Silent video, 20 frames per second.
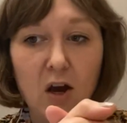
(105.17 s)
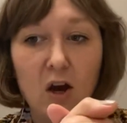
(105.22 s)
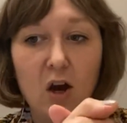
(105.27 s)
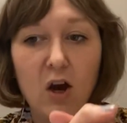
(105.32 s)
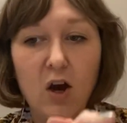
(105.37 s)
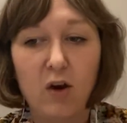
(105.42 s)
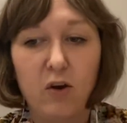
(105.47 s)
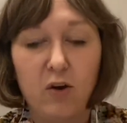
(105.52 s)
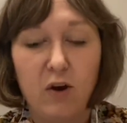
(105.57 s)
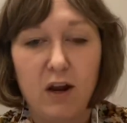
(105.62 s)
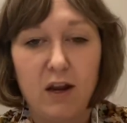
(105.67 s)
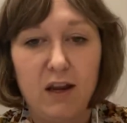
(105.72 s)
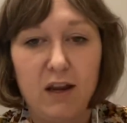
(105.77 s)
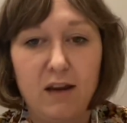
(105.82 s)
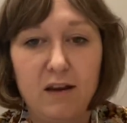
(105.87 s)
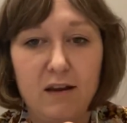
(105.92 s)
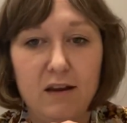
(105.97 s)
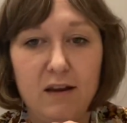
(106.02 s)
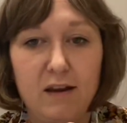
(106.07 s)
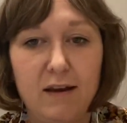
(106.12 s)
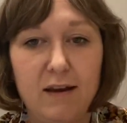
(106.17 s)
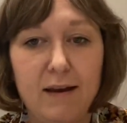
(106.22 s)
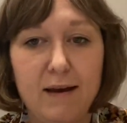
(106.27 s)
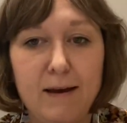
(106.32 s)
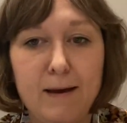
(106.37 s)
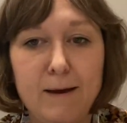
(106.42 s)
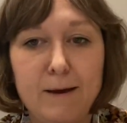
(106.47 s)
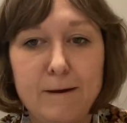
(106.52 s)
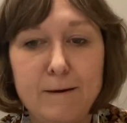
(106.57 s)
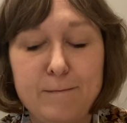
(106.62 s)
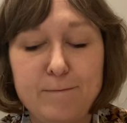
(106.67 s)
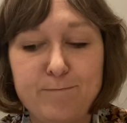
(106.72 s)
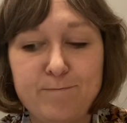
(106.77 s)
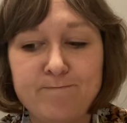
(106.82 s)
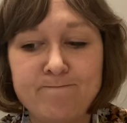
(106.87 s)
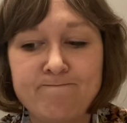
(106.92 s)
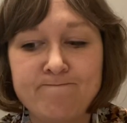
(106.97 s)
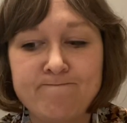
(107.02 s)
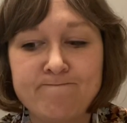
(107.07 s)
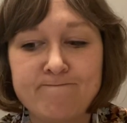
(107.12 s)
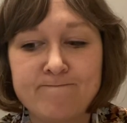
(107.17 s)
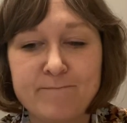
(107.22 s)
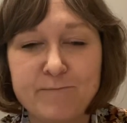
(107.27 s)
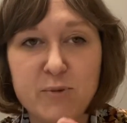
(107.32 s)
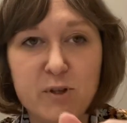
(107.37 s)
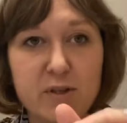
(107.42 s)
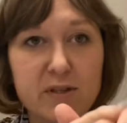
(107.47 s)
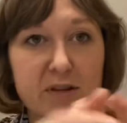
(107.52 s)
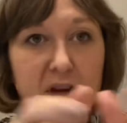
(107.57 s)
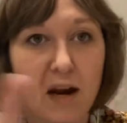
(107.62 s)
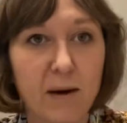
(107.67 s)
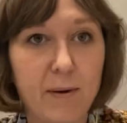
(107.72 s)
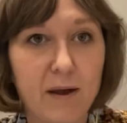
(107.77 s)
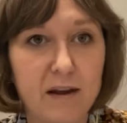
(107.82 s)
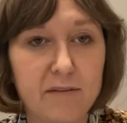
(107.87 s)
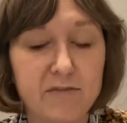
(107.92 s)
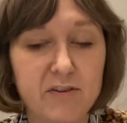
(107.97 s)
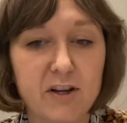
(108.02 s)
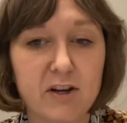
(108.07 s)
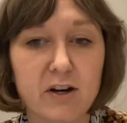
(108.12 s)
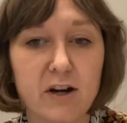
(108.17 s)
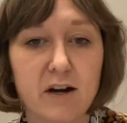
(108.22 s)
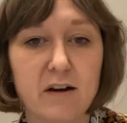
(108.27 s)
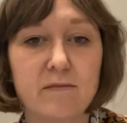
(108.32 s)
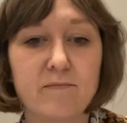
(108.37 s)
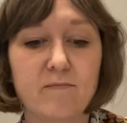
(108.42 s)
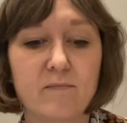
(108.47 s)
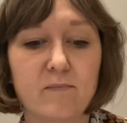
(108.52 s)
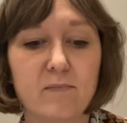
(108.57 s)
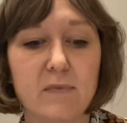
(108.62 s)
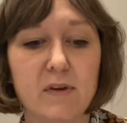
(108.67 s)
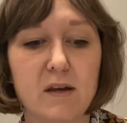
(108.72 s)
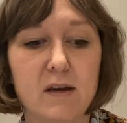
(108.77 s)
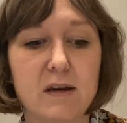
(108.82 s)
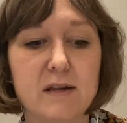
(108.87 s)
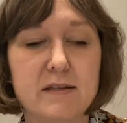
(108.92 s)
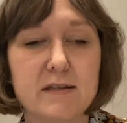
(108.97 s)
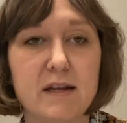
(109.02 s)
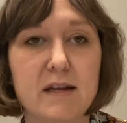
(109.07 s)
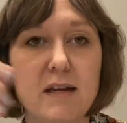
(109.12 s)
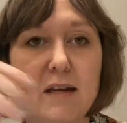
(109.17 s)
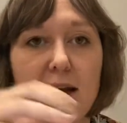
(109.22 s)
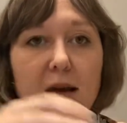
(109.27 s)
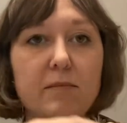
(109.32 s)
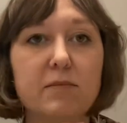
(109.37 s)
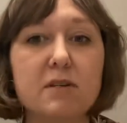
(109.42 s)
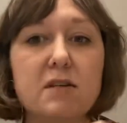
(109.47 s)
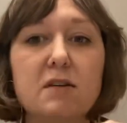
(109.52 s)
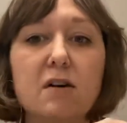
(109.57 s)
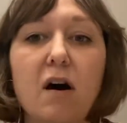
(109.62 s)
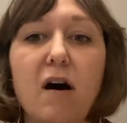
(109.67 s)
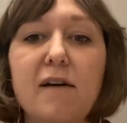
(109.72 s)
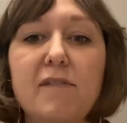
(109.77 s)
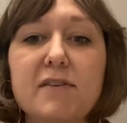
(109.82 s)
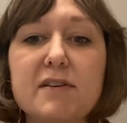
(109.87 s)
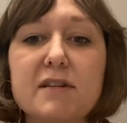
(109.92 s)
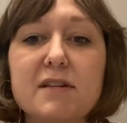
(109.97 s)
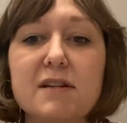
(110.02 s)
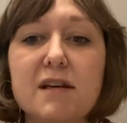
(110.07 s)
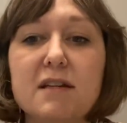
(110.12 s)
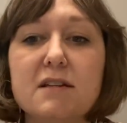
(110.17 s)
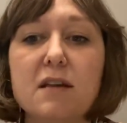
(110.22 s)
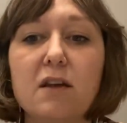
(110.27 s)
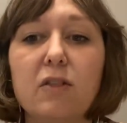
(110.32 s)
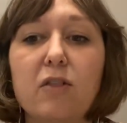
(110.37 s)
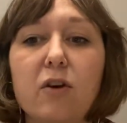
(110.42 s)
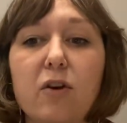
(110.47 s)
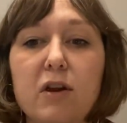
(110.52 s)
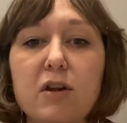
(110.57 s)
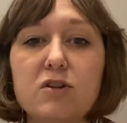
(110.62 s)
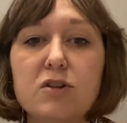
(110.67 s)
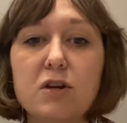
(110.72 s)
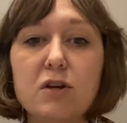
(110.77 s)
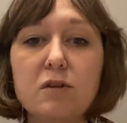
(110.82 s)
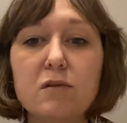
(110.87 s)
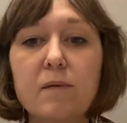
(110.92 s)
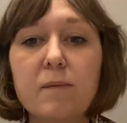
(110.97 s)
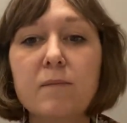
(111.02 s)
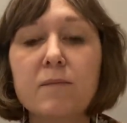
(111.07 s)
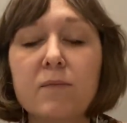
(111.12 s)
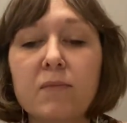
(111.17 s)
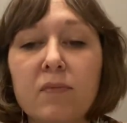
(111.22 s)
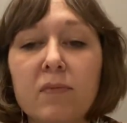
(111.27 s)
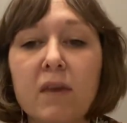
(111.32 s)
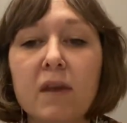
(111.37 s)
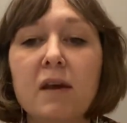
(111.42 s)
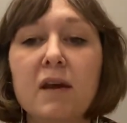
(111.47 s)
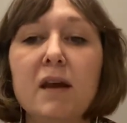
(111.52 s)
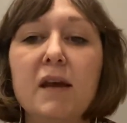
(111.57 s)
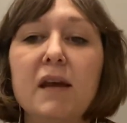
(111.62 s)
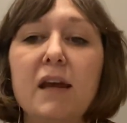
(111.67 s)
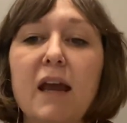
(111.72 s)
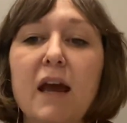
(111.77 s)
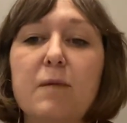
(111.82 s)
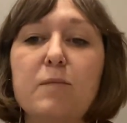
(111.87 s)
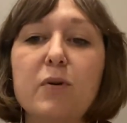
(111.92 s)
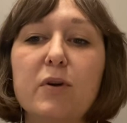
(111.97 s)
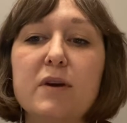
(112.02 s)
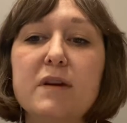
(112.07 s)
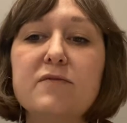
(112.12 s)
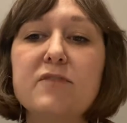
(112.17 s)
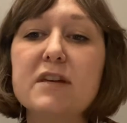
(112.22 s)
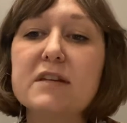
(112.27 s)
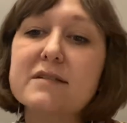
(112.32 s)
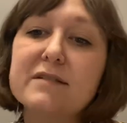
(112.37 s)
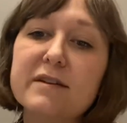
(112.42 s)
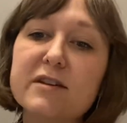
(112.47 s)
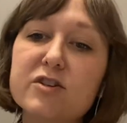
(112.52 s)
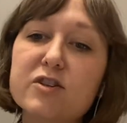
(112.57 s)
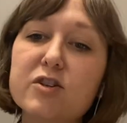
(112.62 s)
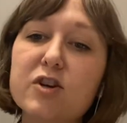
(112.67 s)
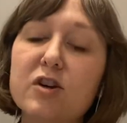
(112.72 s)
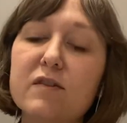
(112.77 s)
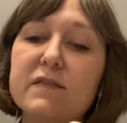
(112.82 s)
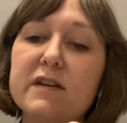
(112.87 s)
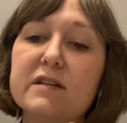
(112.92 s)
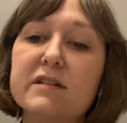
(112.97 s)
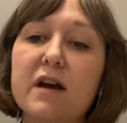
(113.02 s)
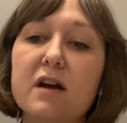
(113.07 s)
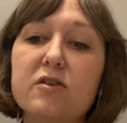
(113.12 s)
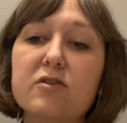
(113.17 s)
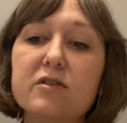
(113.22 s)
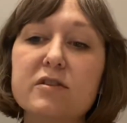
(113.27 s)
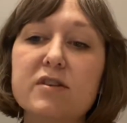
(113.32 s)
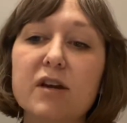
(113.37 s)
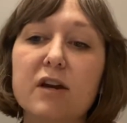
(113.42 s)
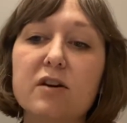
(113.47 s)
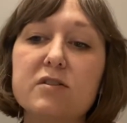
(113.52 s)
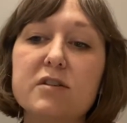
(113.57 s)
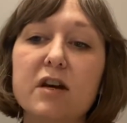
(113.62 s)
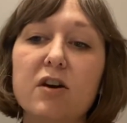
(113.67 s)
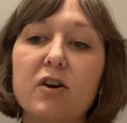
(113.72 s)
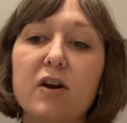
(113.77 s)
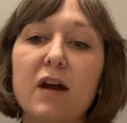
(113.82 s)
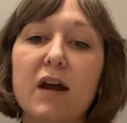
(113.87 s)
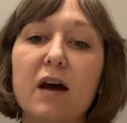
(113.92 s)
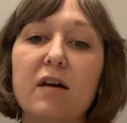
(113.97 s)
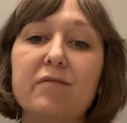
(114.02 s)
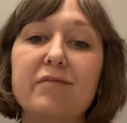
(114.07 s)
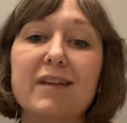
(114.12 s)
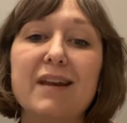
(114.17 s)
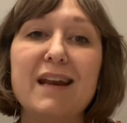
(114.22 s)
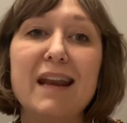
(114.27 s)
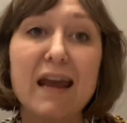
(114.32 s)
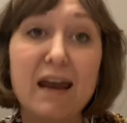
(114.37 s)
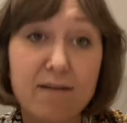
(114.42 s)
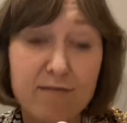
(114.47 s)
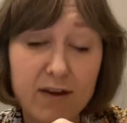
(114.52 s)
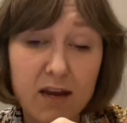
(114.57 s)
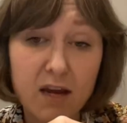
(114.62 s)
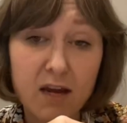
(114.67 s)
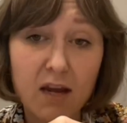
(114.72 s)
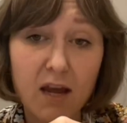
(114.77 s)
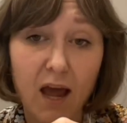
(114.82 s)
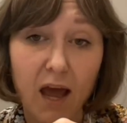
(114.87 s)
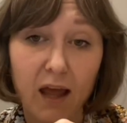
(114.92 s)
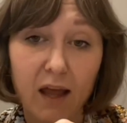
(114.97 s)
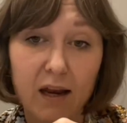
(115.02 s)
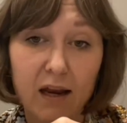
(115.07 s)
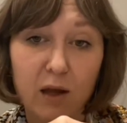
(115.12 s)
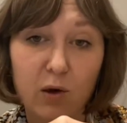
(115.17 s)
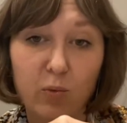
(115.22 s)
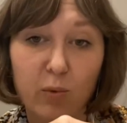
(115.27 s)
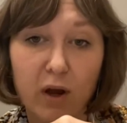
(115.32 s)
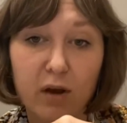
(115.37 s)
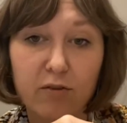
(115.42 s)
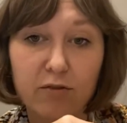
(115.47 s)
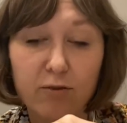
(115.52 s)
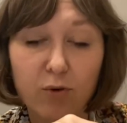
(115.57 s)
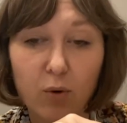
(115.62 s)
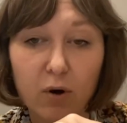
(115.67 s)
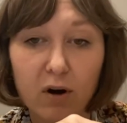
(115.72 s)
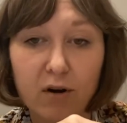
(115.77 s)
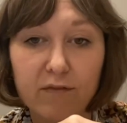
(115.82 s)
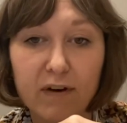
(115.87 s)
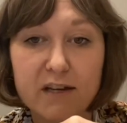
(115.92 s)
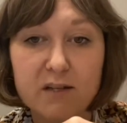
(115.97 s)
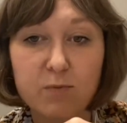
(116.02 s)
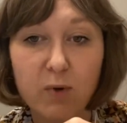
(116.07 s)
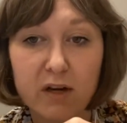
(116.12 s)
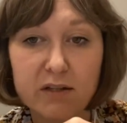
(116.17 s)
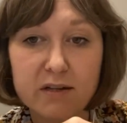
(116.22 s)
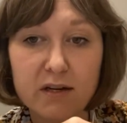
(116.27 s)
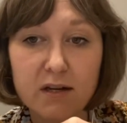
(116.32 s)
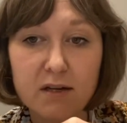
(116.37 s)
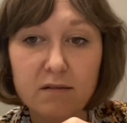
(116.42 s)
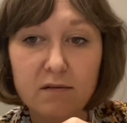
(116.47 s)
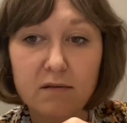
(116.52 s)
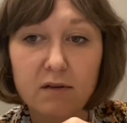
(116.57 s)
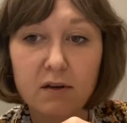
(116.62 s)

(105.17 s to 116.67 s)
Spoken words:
Alrighty, so let's talk about FDR. Like I said, he comes into office in 1932. He had previously served as Undersecretary of the Navy and had run for vice president.